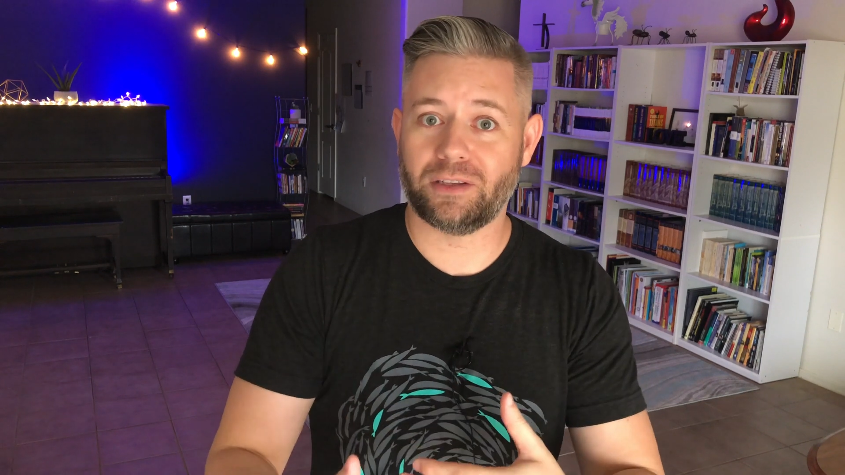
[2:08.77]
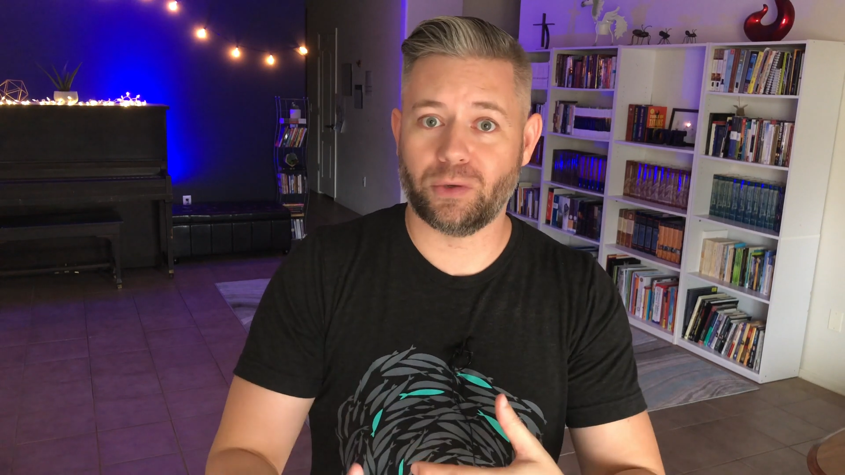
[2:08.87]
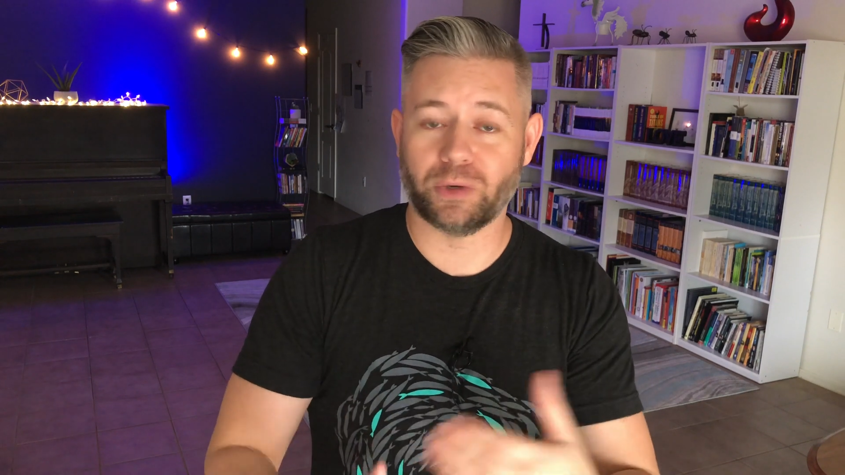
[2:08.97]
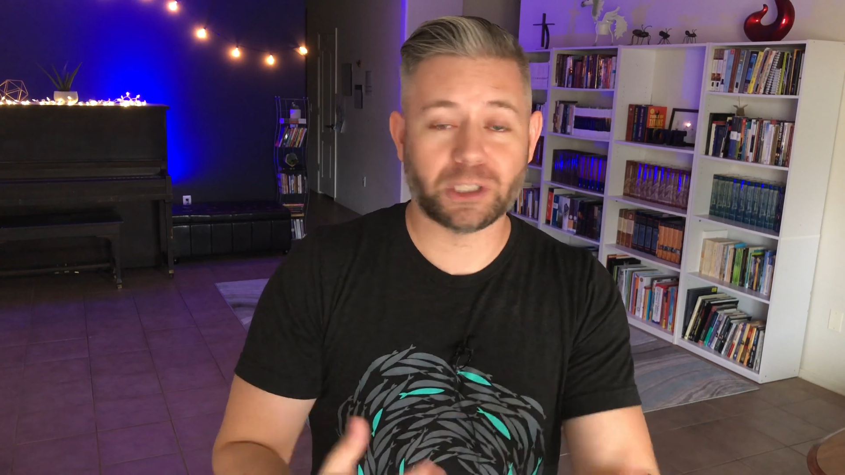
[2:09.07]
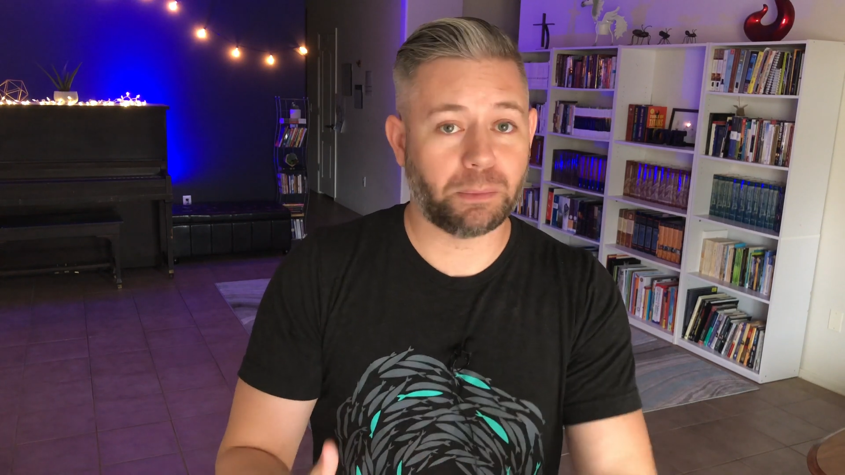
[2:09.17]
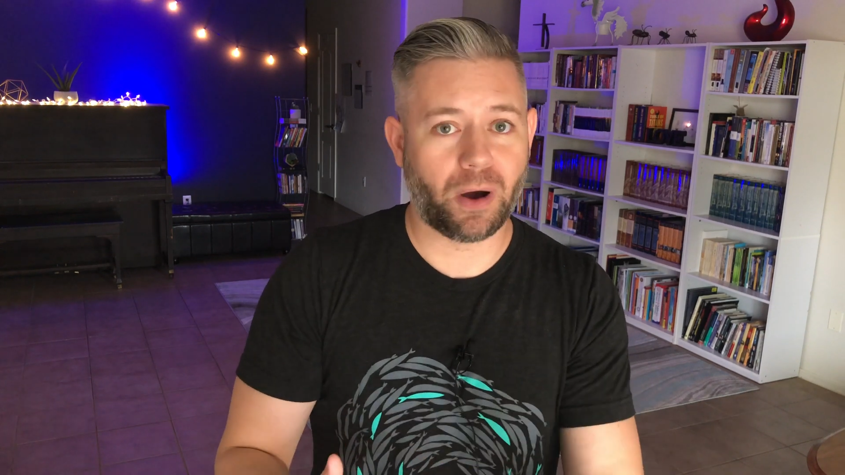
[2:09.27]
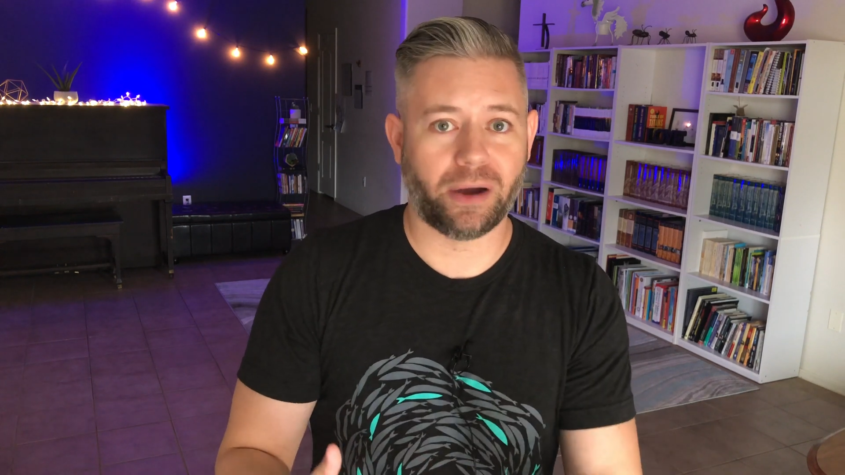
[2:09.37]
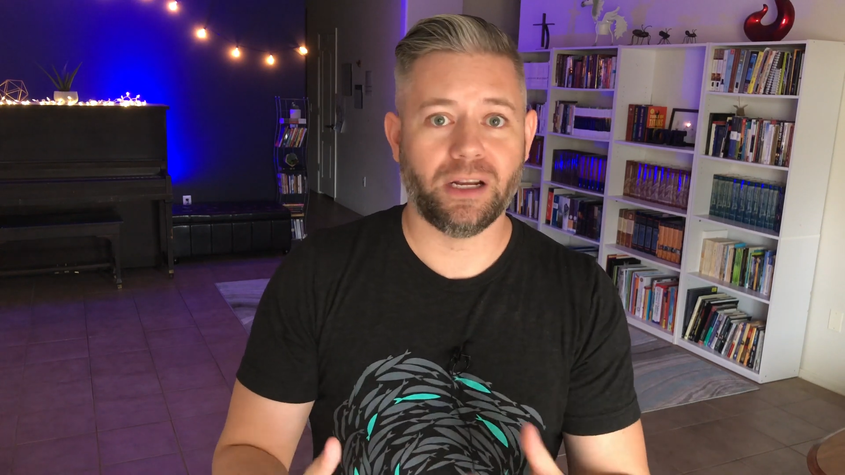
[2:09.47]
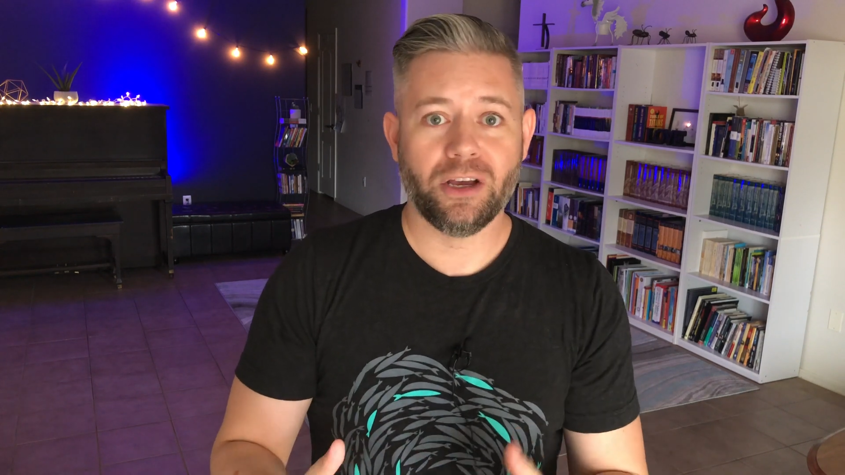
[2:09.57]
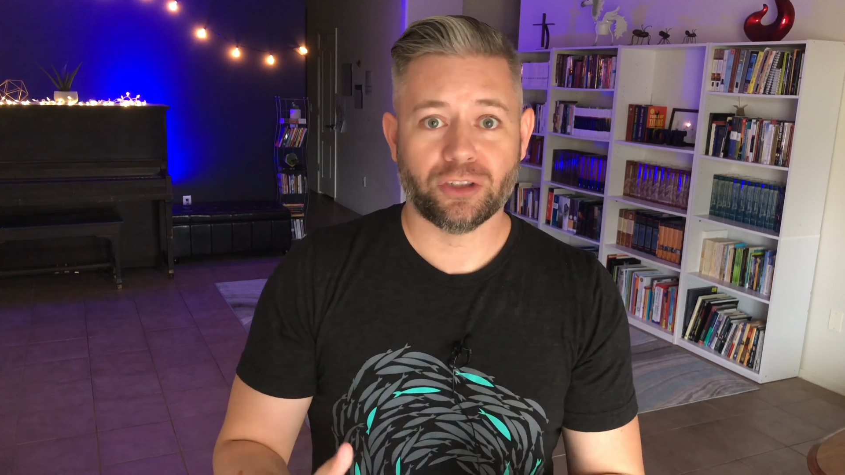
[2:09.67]
to
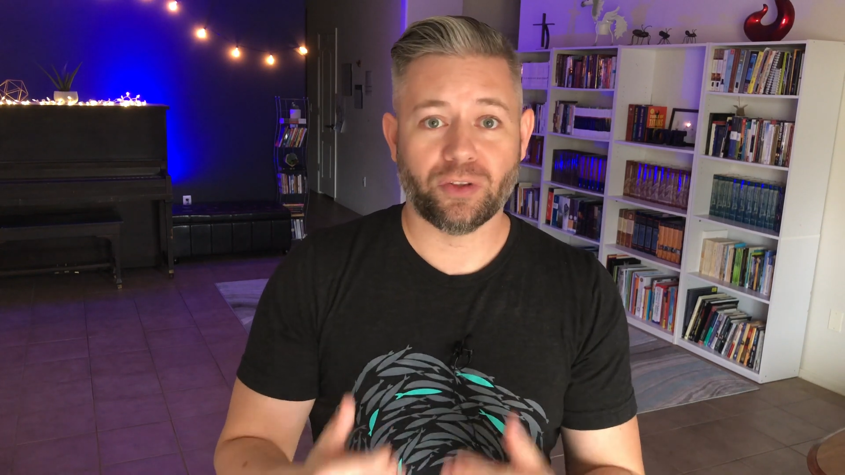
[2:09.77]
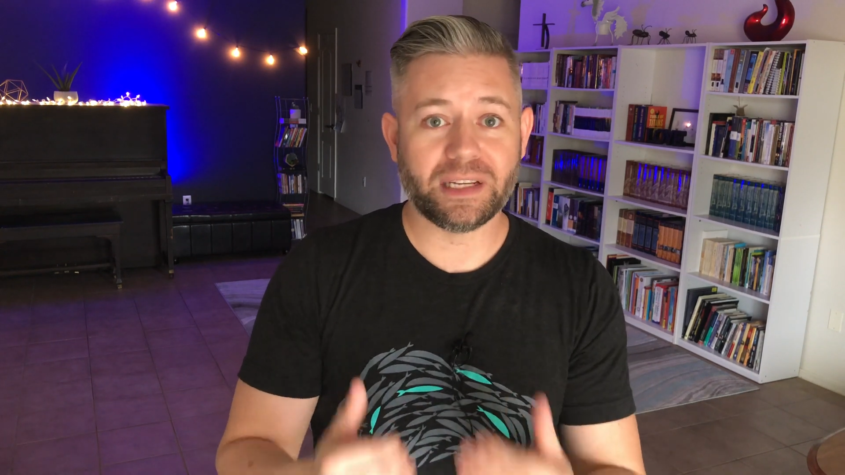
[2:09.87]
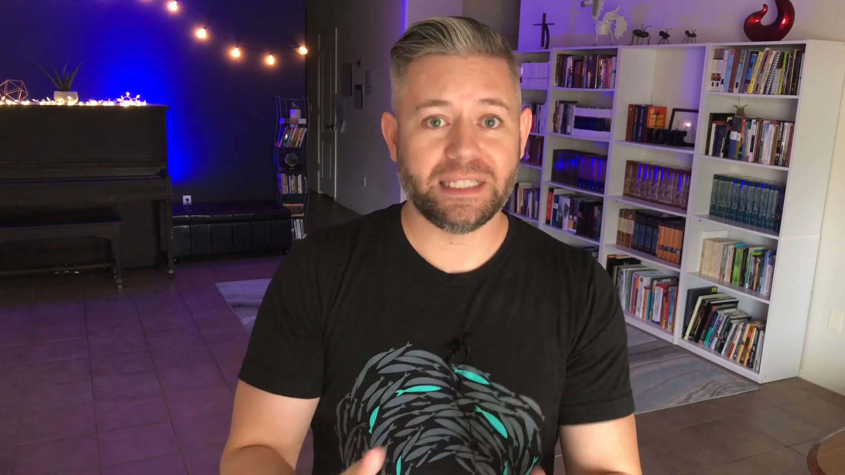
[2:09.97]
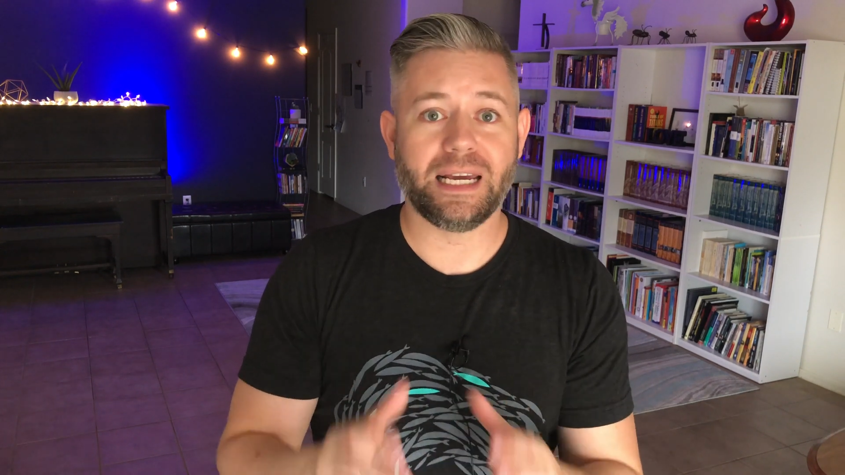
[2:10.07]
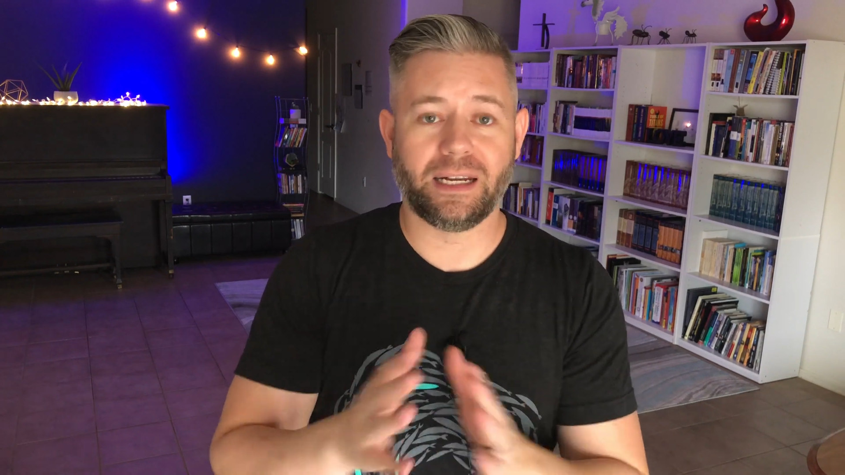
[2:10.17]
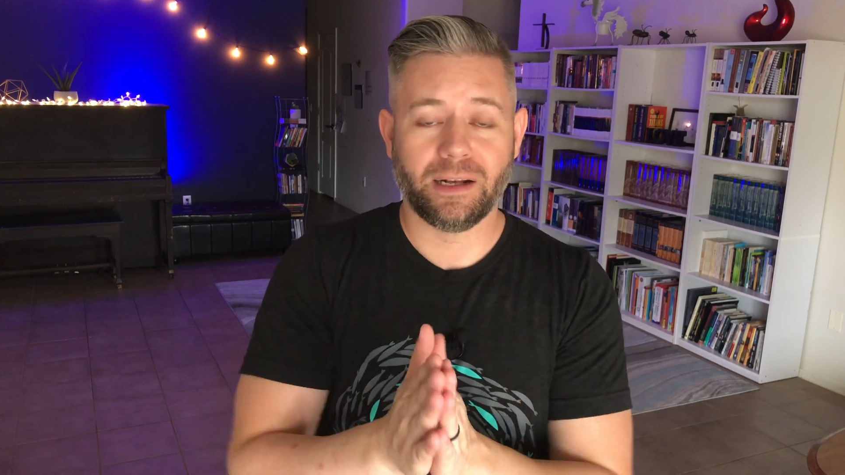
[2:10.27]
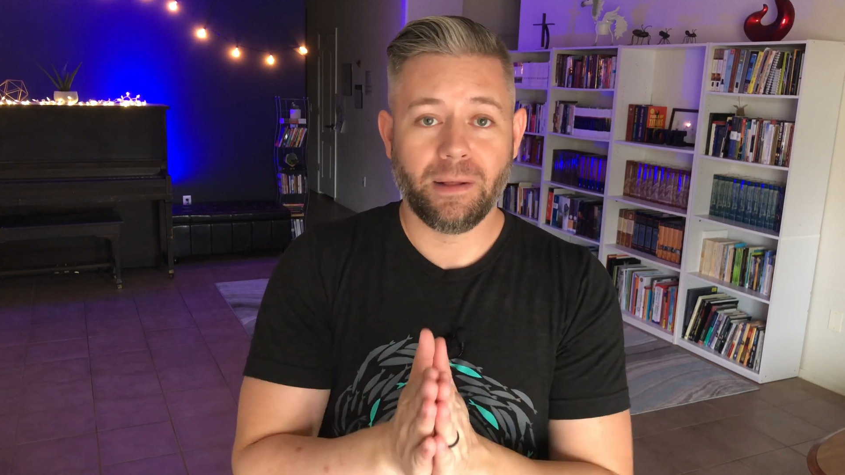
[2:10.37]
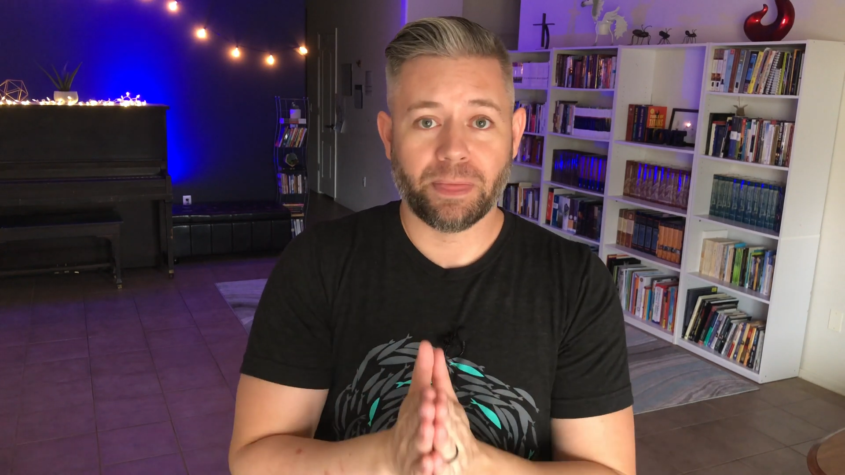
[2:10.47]
respond. So they did.